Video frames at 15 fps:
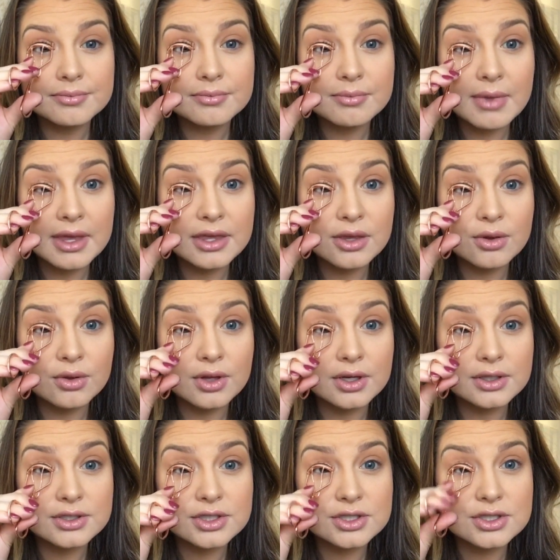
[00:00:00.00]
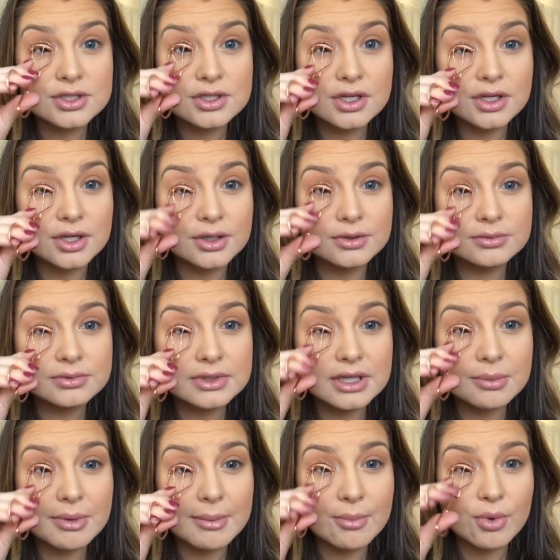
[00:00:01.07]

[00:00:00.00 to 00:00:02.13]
make you look just, you know, a little bit